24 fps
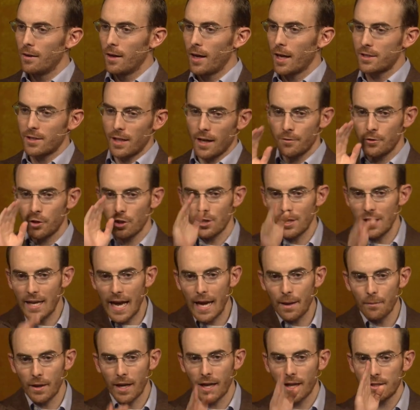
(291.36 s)
instead of just
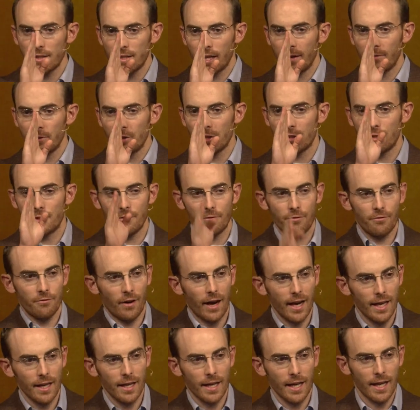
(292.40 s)
naming it, instead of just
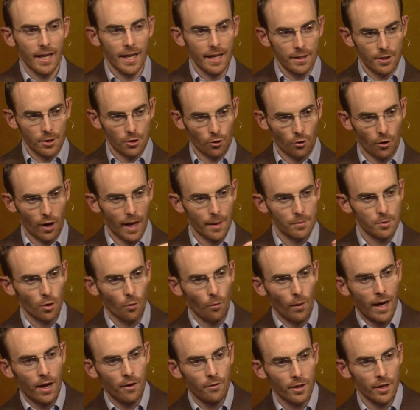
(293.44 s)
defining it. He describes
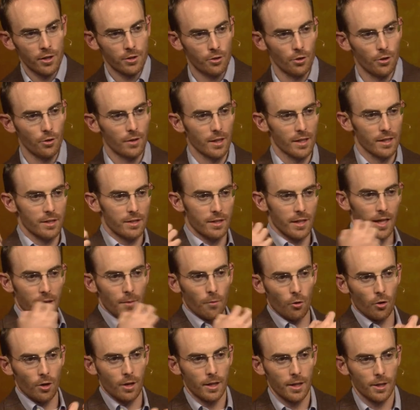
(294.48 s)
around it so you can see it
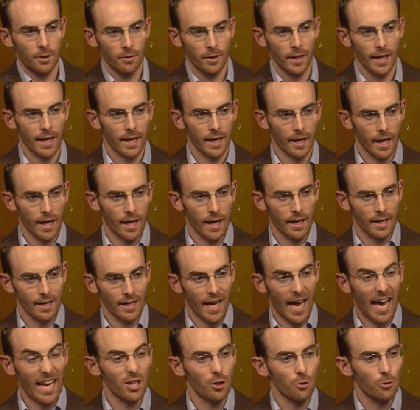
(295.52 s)
more clearly and, it, and, it,
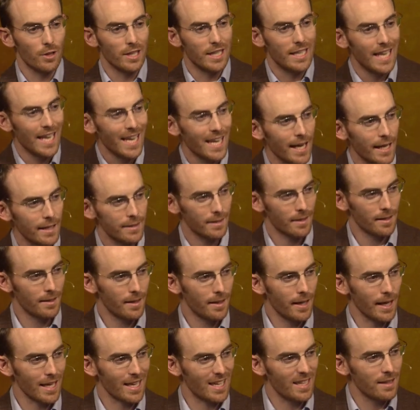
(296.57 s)
and you get it.
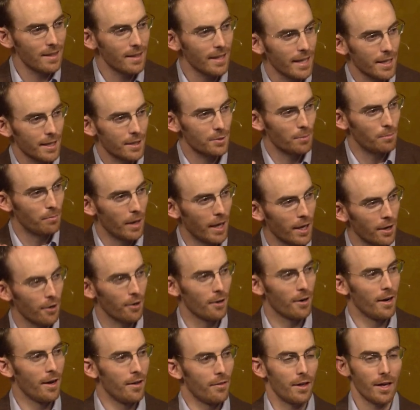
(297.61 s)
It clicks
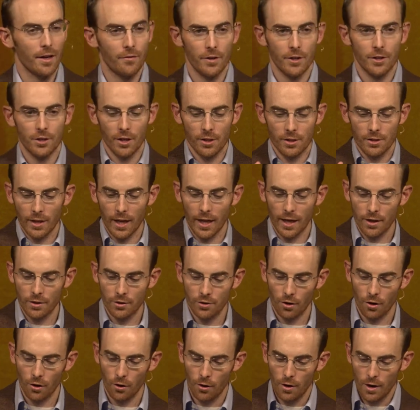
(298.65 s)
better than if he just said it.
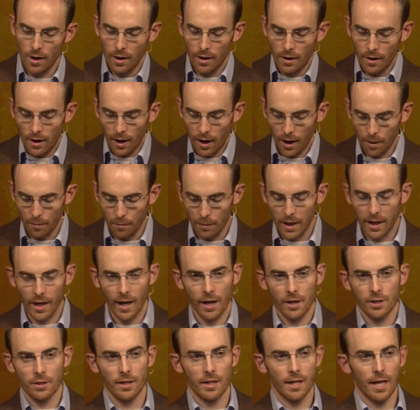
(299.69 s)
So um, he
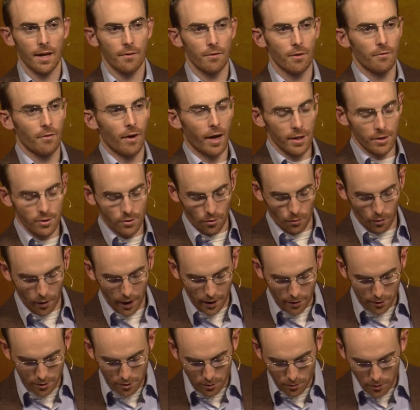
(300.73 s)
actually gave advice to
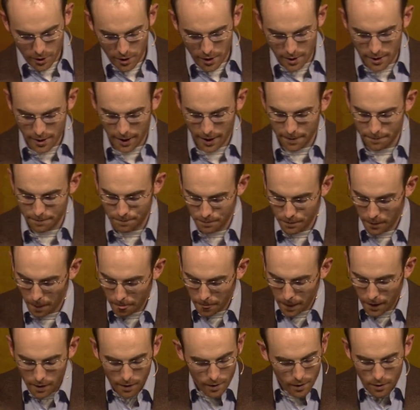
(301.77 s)
writers in which he said,
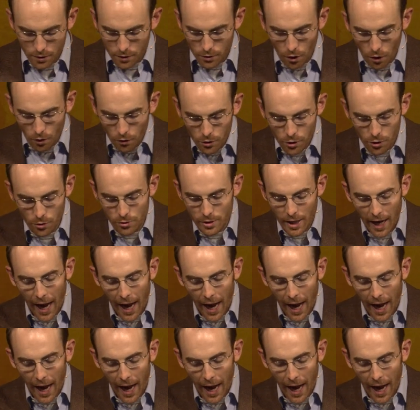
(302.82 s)
Don't use